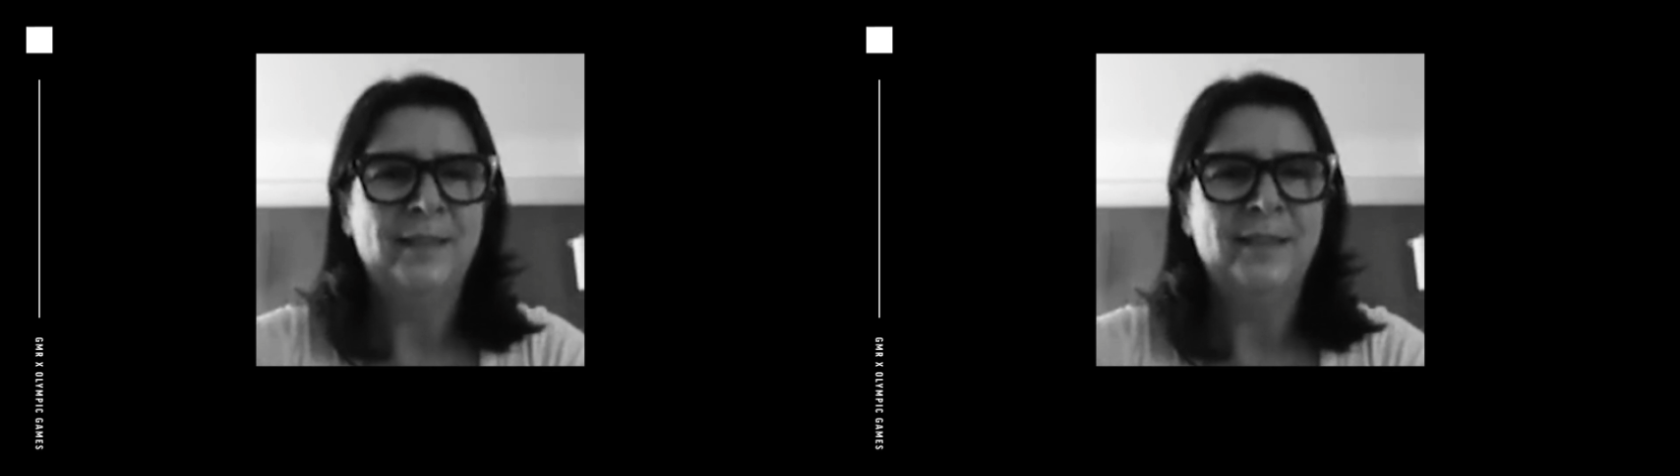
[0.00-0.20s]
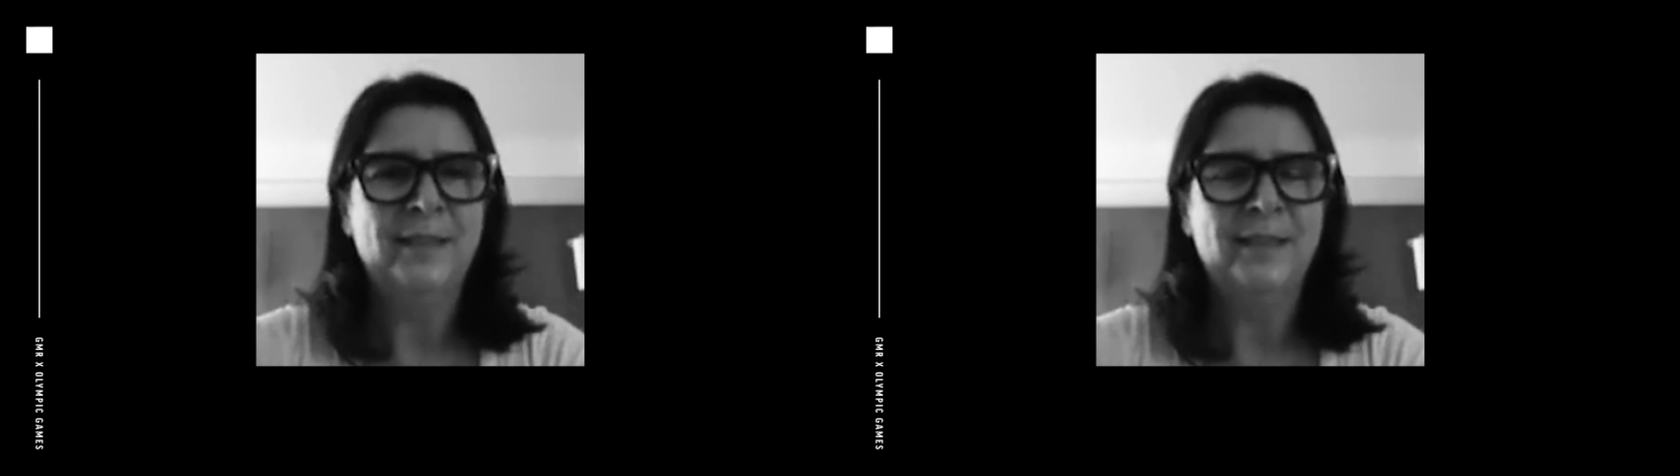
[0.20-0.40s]

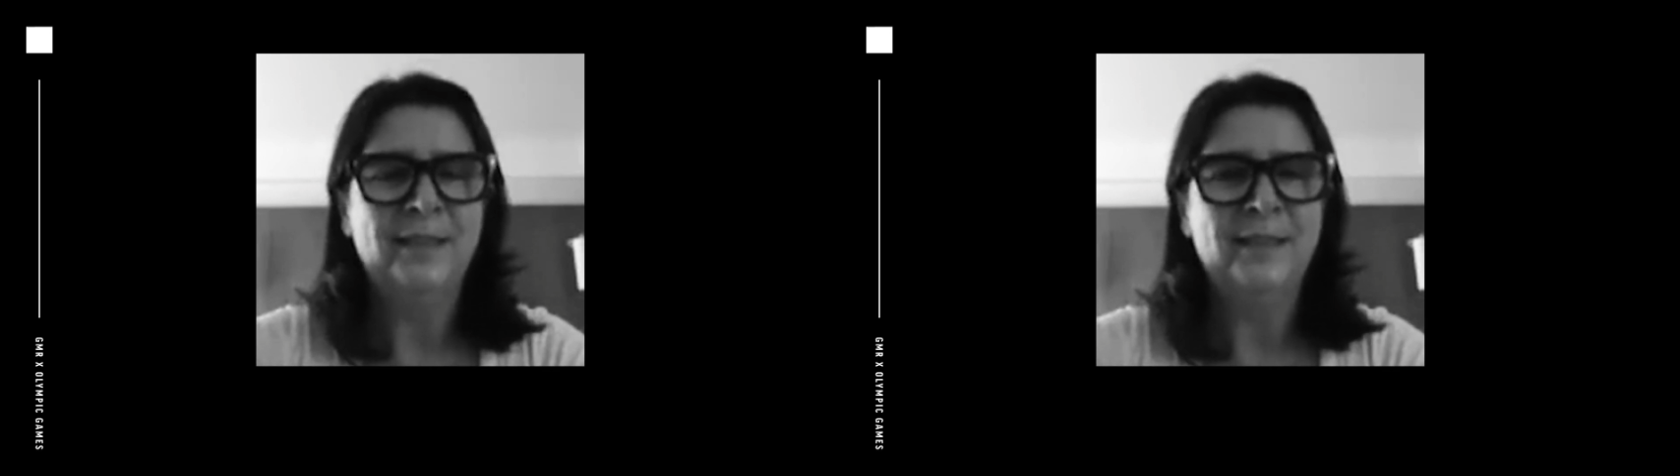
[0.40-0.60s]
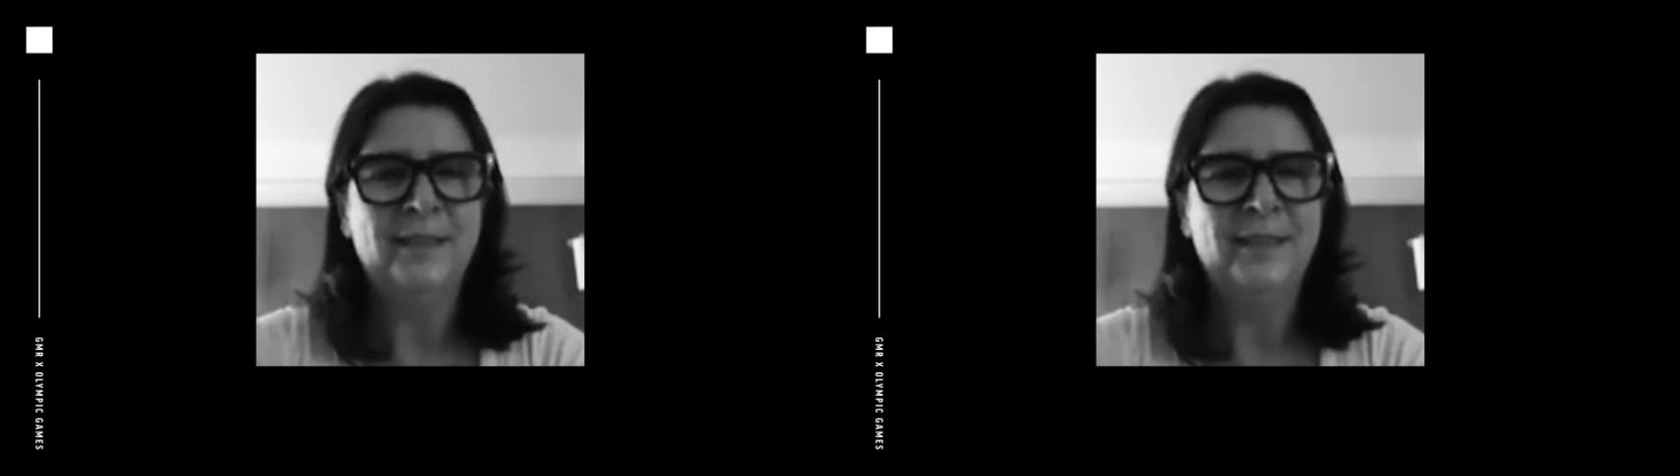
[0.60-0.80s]
and
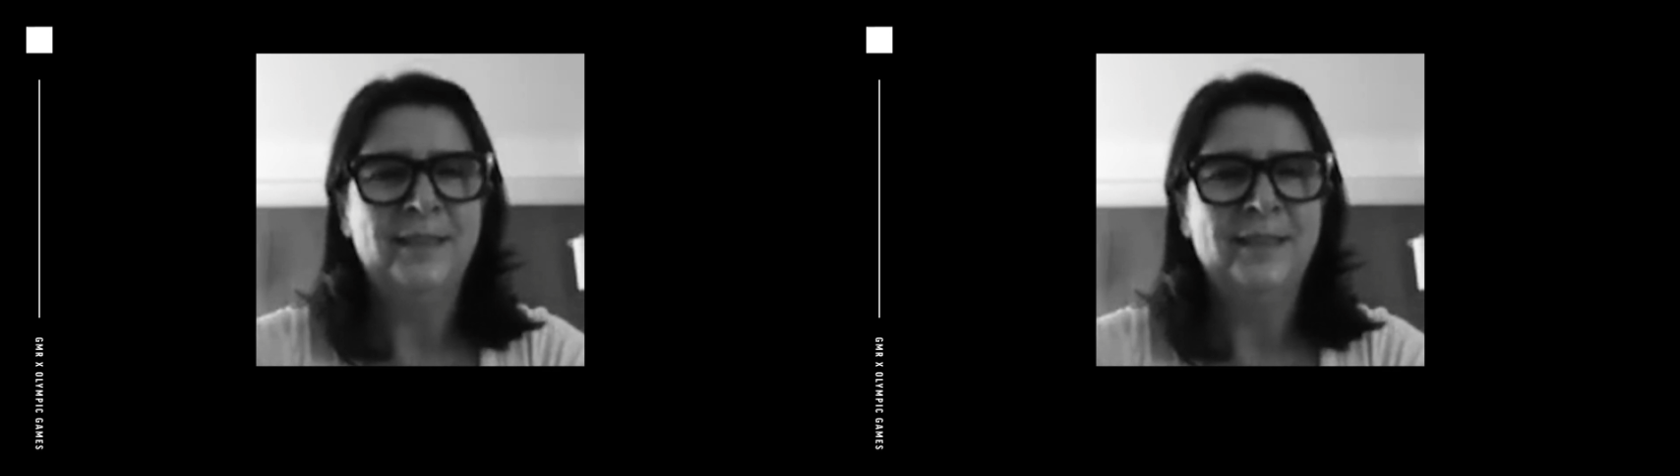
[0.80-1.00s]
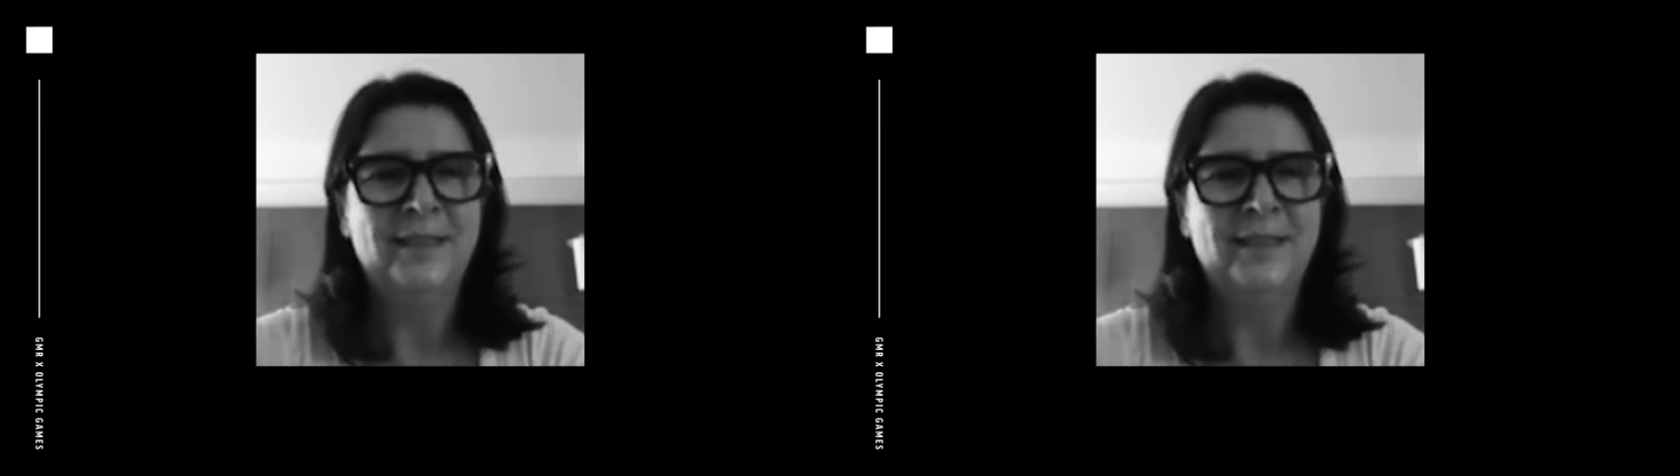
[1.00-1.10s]
the